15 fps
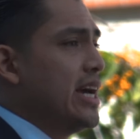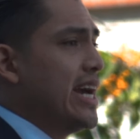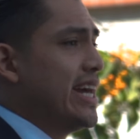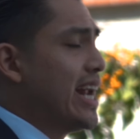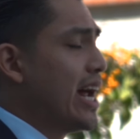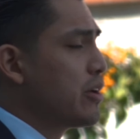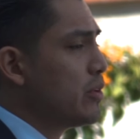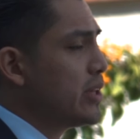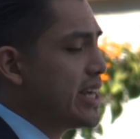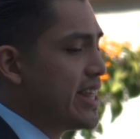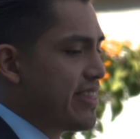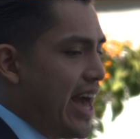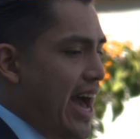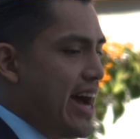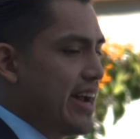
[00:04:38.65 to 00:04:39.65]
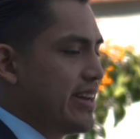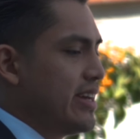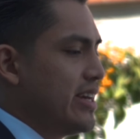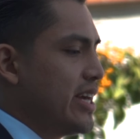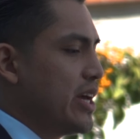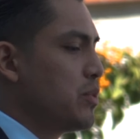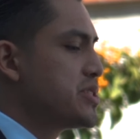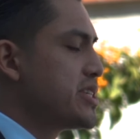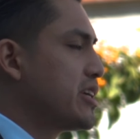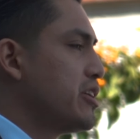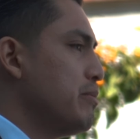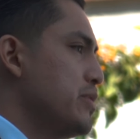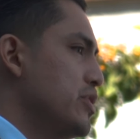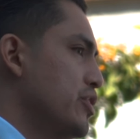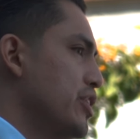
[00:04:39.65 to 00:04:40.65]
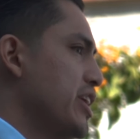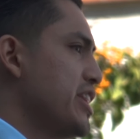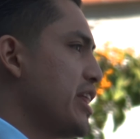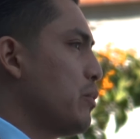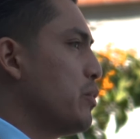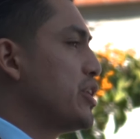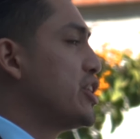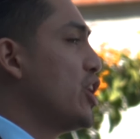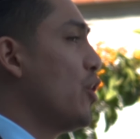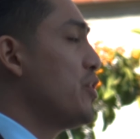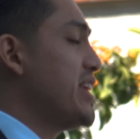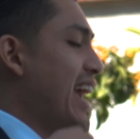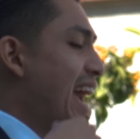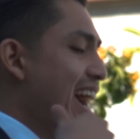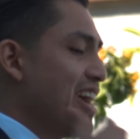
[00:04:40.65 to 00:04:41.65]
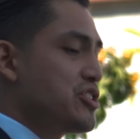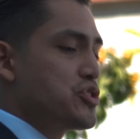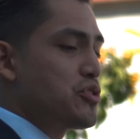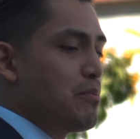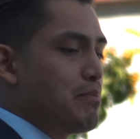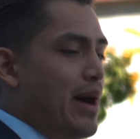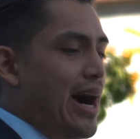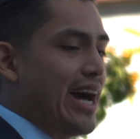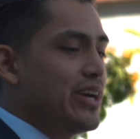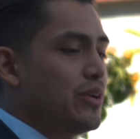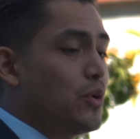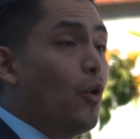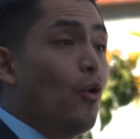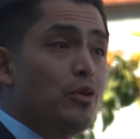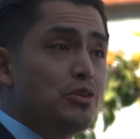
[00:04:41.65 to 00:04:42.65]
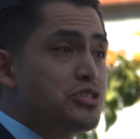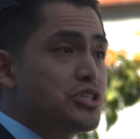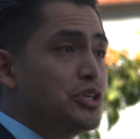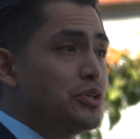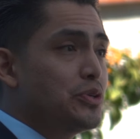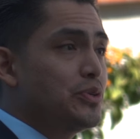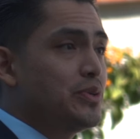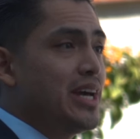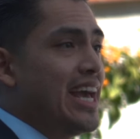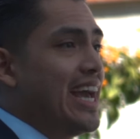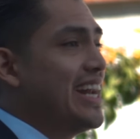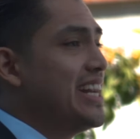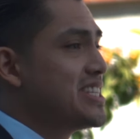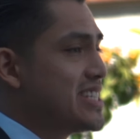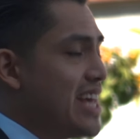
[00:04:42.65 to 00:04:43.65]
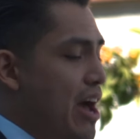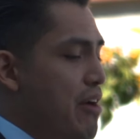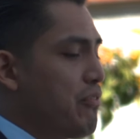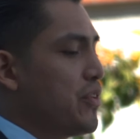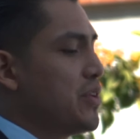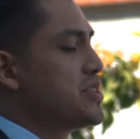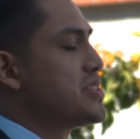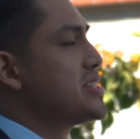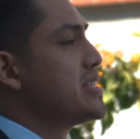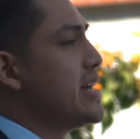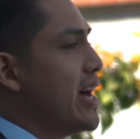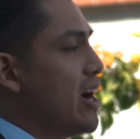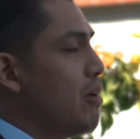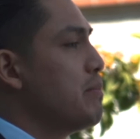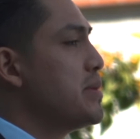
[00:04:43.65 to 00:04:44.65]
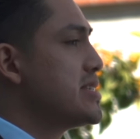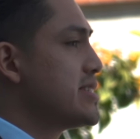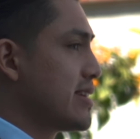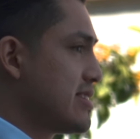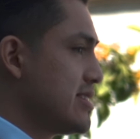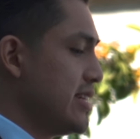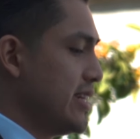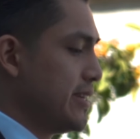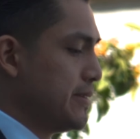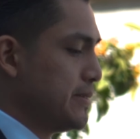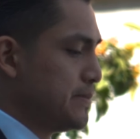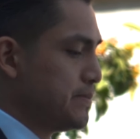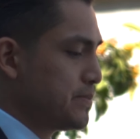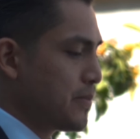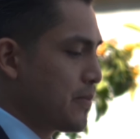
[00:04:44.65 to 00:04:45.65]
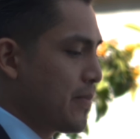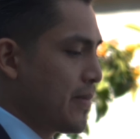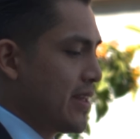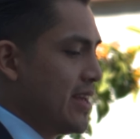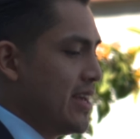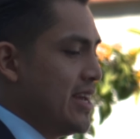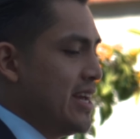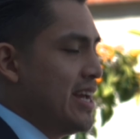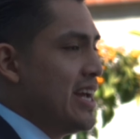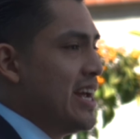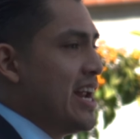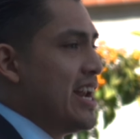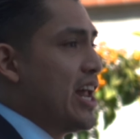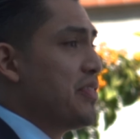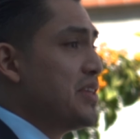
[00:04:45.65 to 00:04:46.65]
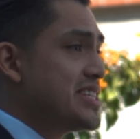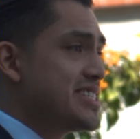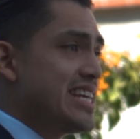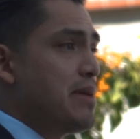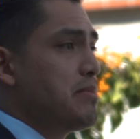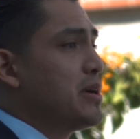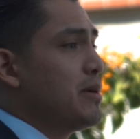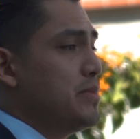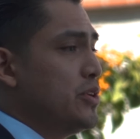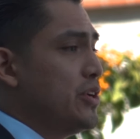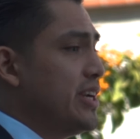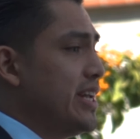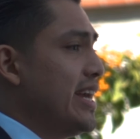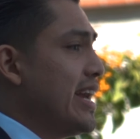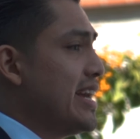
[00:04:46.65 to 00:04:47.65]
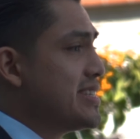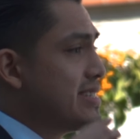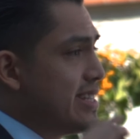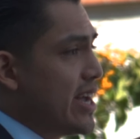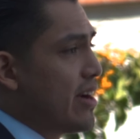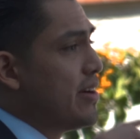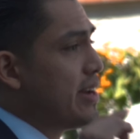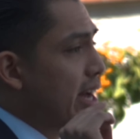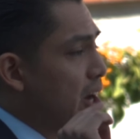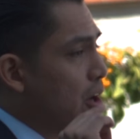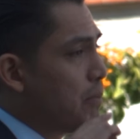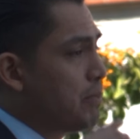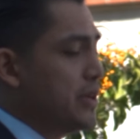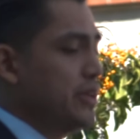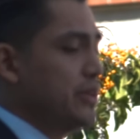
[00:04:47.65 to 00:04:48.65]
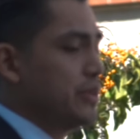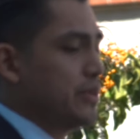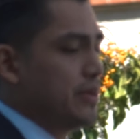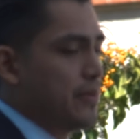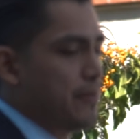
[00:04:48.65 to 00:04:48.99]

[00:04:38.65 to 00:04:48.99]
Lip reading: And not only that, it was a community that would go the extra mile or 2 in its efforts to help me succeed. Now, this same community is there to help you.